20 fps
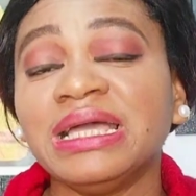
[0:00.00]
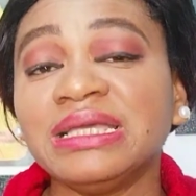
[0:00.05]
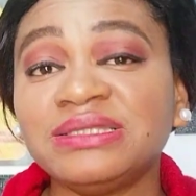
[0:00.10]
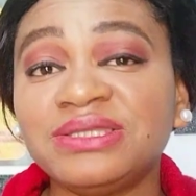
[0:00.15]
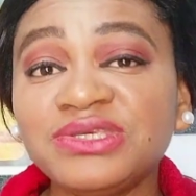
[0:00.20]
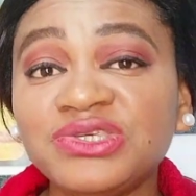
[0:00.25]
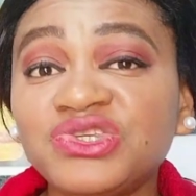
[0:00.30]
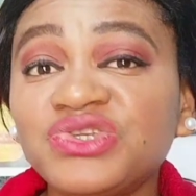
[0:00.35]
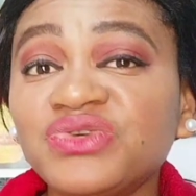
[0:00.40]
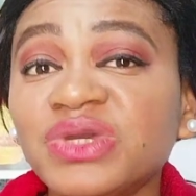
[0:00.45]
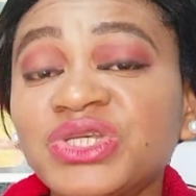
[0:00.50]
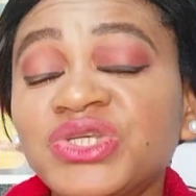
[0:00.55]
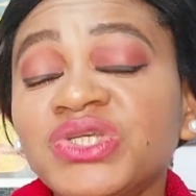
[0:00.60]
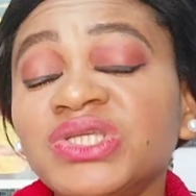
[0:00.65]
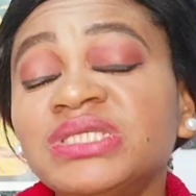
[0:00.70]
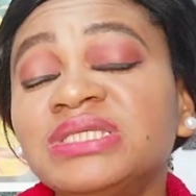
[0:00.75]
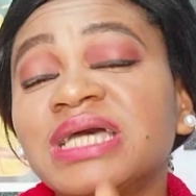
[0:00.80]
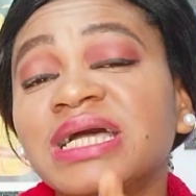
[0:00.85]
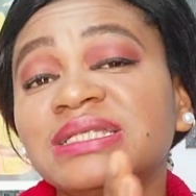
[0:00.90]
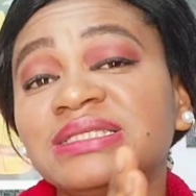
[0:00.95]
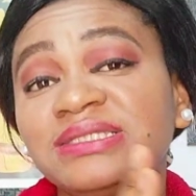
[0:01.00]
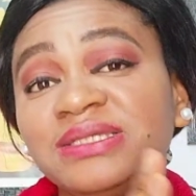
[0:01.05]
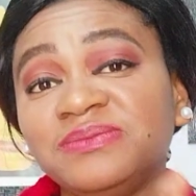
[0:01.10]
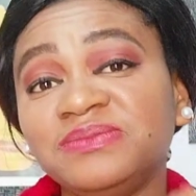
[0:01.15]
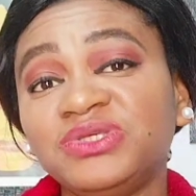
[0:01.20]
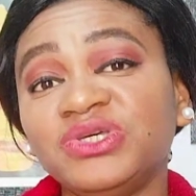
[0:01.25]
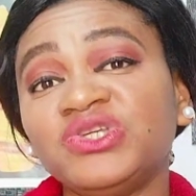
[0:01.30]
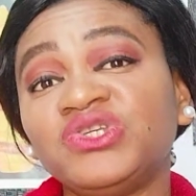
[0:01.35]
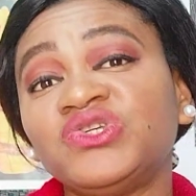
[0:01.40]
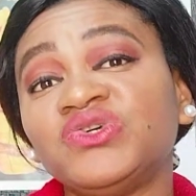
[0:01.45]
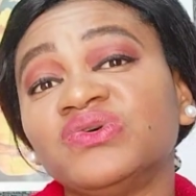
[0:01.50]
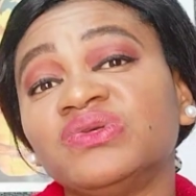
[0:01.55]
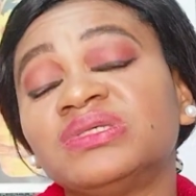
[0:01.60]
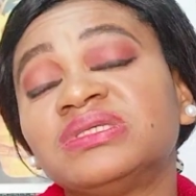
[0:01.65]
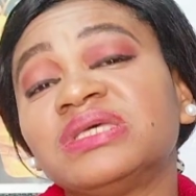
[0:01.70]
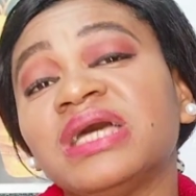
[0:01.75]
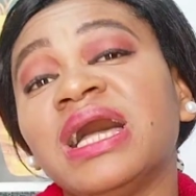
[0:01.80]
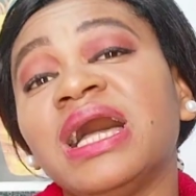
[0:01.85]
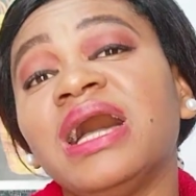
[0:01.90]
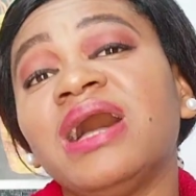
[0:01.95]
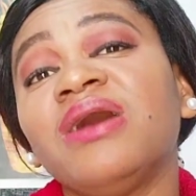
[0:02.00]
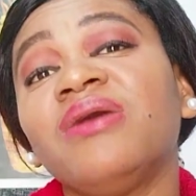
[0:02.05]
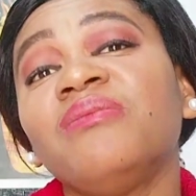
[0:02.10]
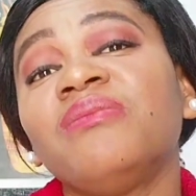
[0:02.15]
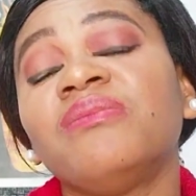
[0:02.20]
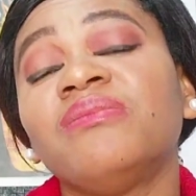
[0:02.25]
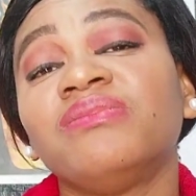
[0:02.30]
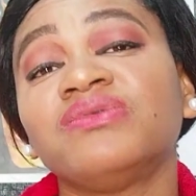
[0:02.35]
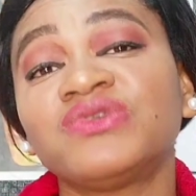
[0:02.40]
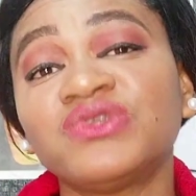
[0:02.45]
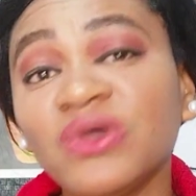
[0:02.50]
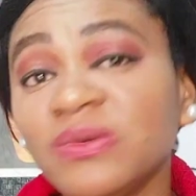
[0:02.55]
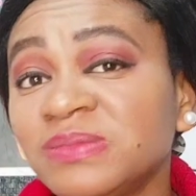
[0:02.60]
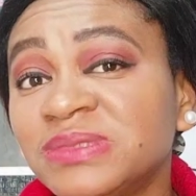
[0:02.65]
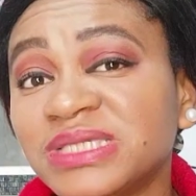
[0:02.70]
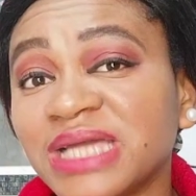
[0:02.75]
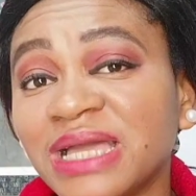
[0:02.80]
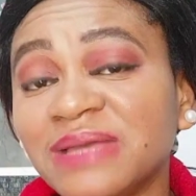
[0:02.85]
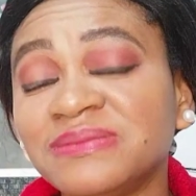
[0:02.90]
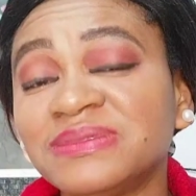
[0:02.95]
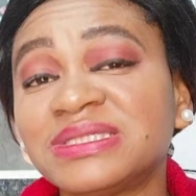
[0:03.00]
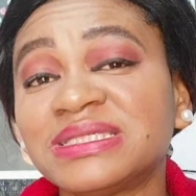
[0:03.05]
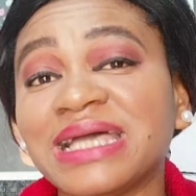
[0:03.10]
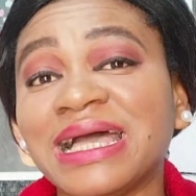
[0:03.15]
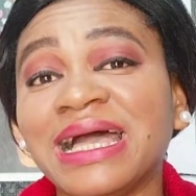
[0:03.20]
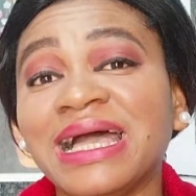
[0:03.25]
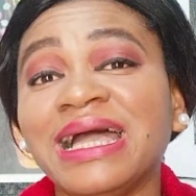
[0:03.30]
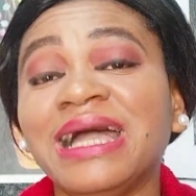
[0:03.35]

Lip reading: Distractions and temptations are sometimes